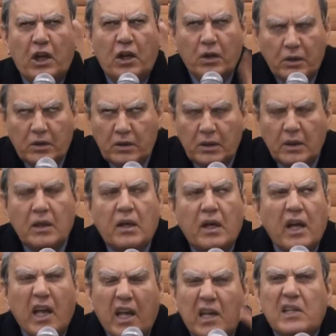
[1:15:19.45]
The way
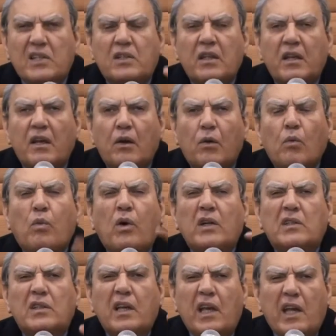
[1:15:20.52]
she looks
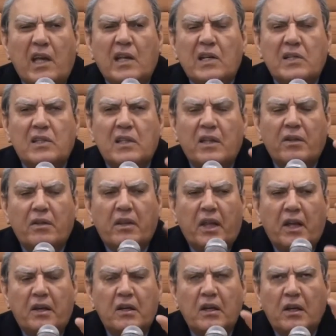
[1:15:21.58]
is what
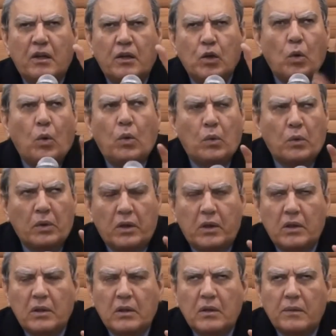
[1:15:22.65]
is
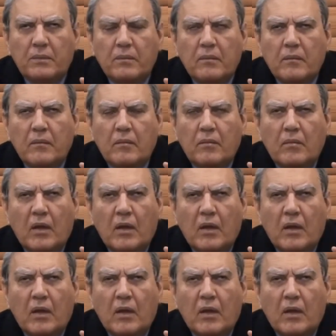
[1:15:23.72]
their goal.